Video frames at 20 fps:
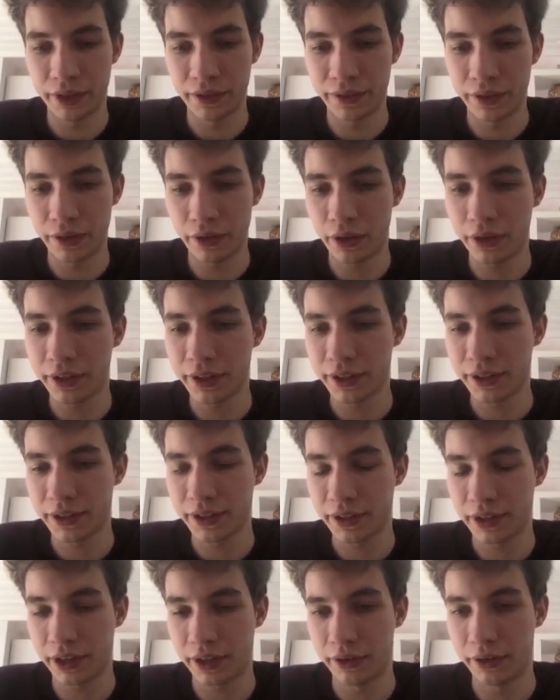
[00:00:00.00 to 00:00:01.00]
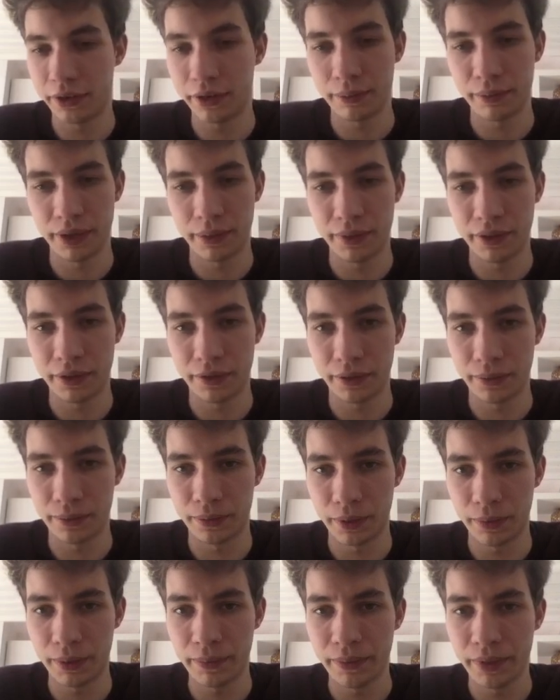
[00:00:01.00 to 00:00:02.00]
contexts are not a parameter of the
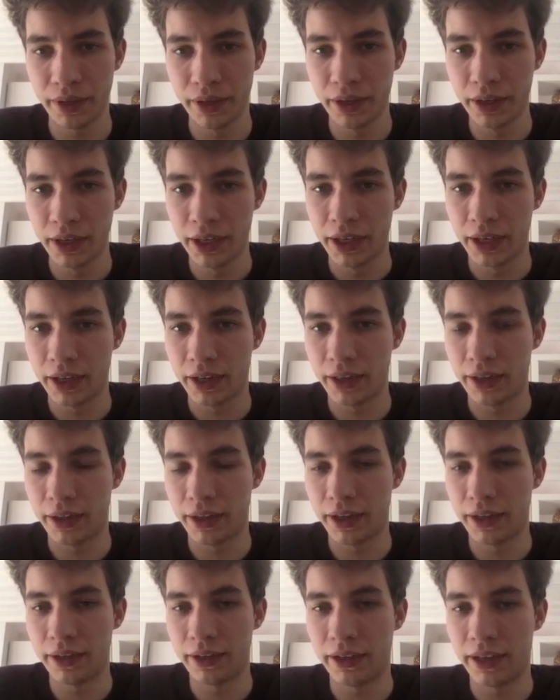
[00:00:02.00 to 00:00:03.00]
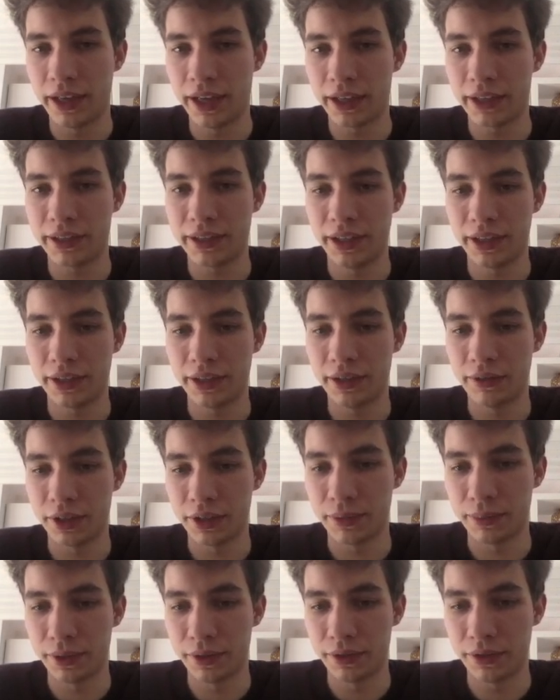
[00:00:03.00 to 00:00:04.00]
problem, then xt
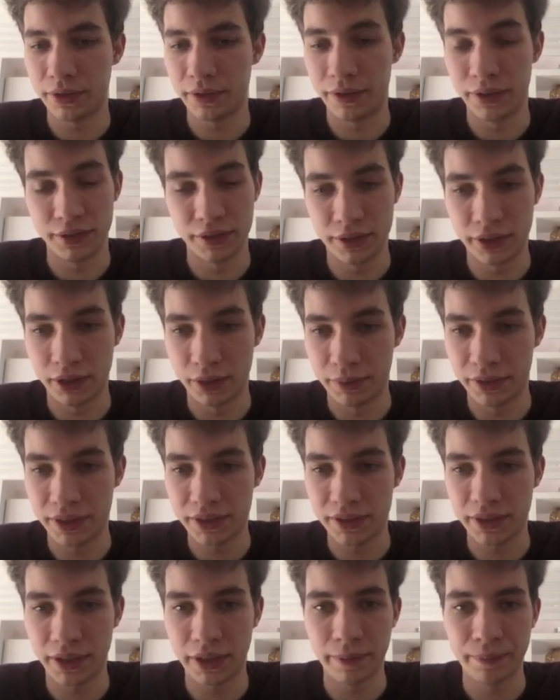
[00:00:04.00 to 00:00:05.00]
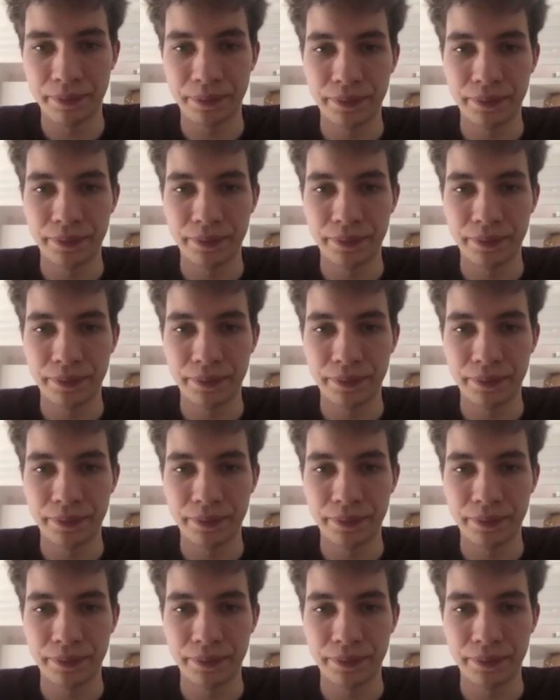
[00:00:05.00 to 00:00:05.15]
transpose, if this is deterministic,